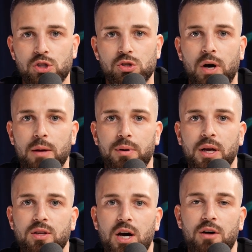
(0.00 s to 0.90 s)
So I
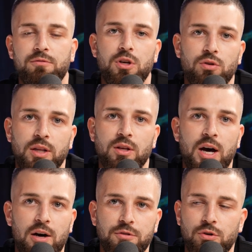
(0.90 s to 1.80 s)
paid half year rent and
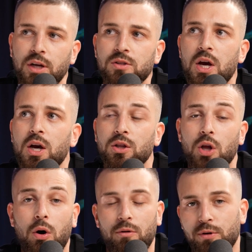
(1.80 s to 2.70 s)
half year rent.
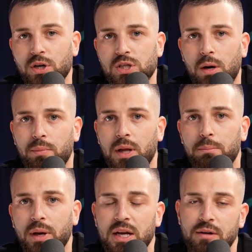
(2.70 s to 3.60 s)
Now, for example, I'm
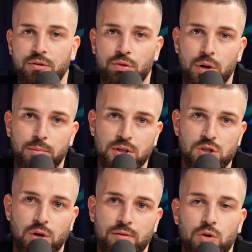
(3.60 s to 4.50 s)
paying every 3 months,
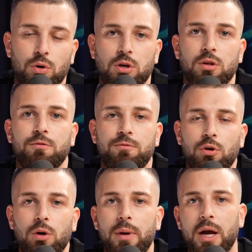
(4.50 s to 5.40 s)
so every quarter
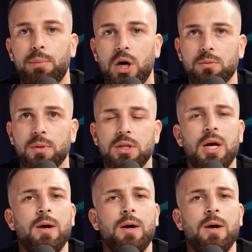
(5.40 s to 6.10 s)
for my apartment.